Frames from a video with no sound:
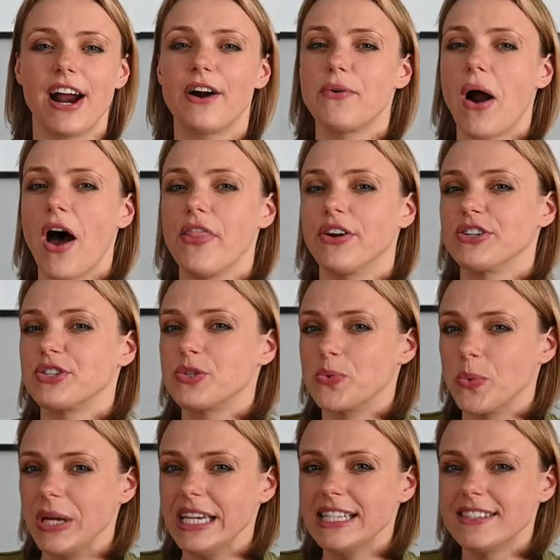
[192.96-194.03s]
They are rather
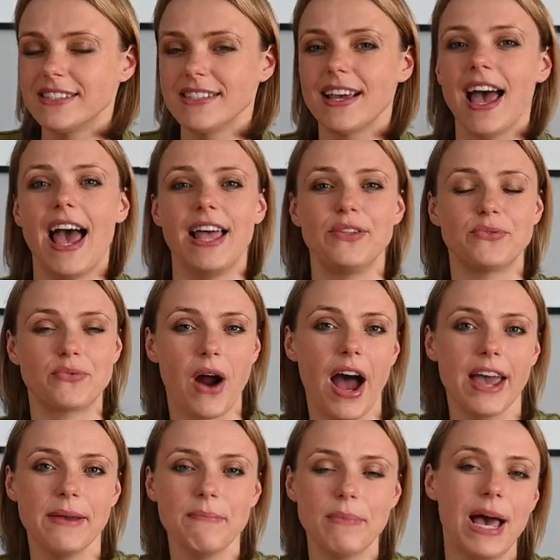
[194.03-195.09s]
sweet and
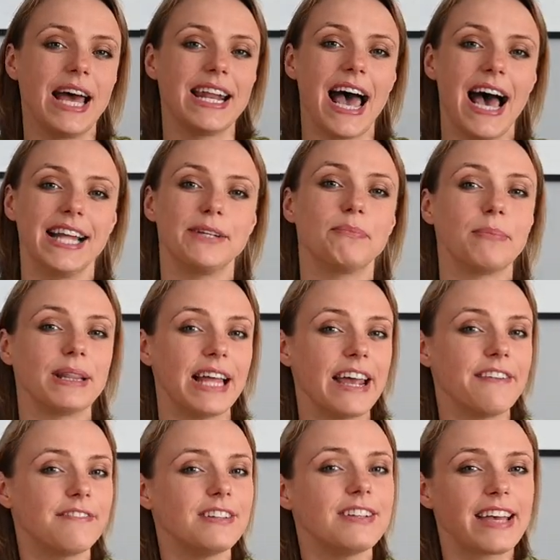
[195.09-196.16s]
ripe and add
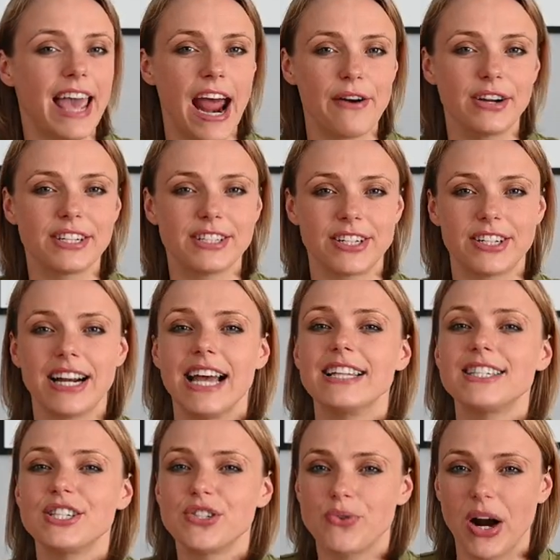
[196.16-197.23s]
playful character
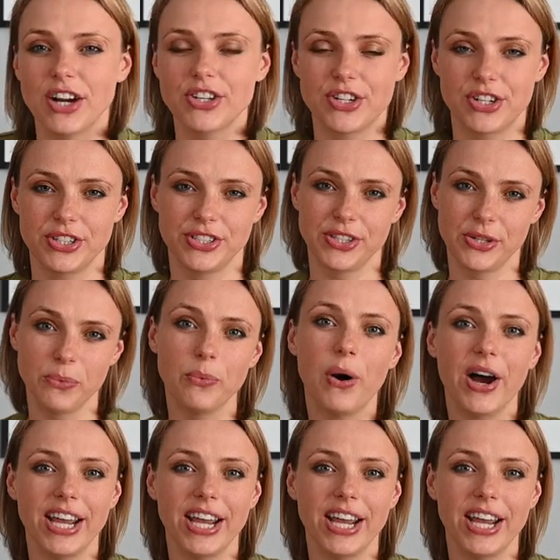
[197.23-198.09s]
and structure to the